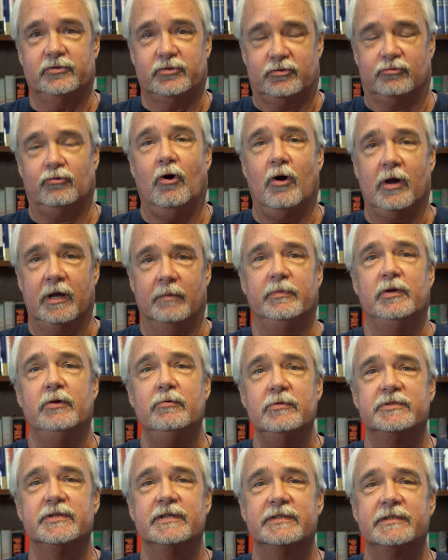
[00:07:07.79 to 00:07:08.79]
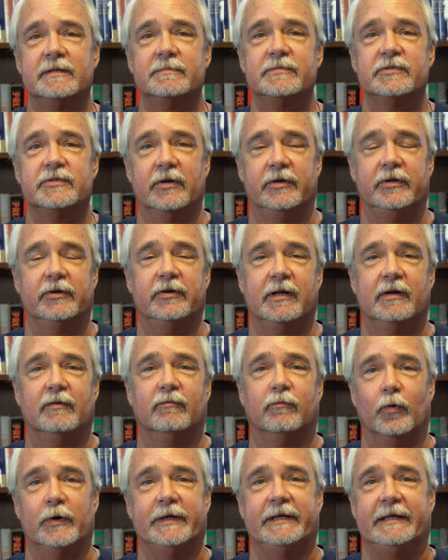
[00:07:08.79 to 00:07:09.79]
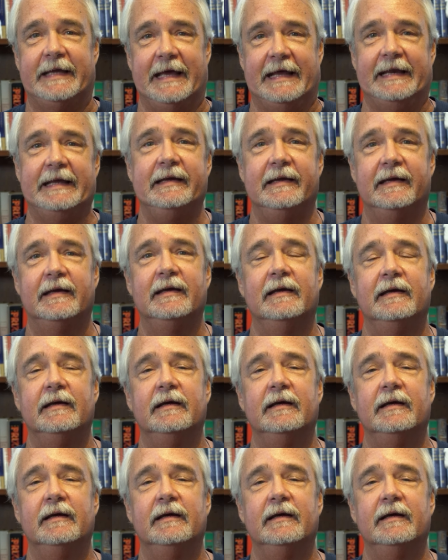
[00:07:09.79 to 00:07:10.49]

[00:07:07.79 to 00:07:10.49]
strong immune system so you can avoid getting